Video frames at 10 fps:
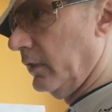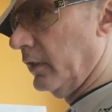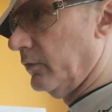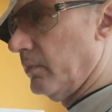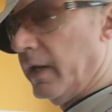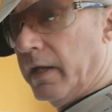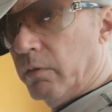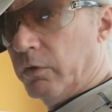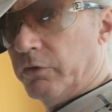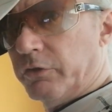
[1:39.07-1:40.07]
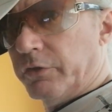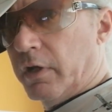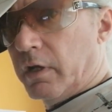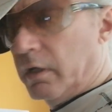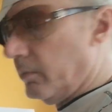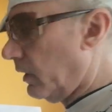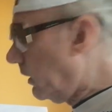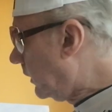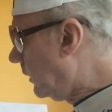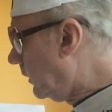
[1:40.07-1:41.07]
it doesn't matter. We're just talking
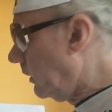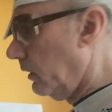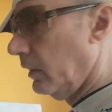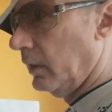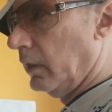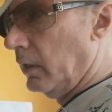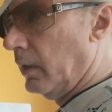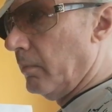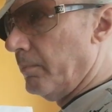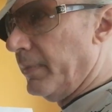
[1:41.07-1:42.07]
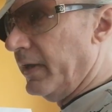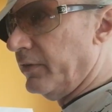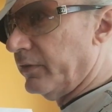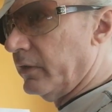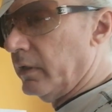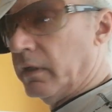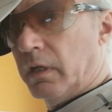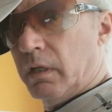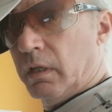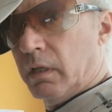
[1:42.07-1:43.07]
about the basic
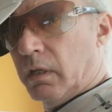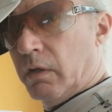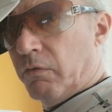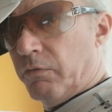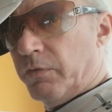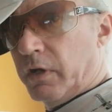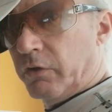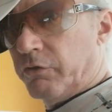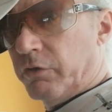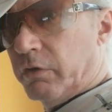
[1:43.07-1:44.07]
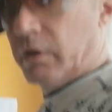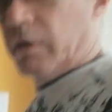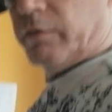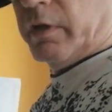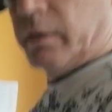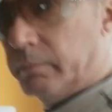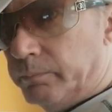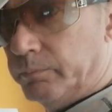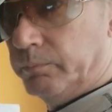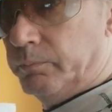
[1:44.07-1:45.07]
function of a
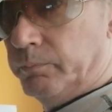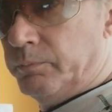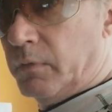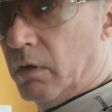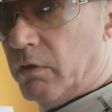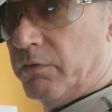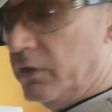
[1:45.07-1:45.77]
of a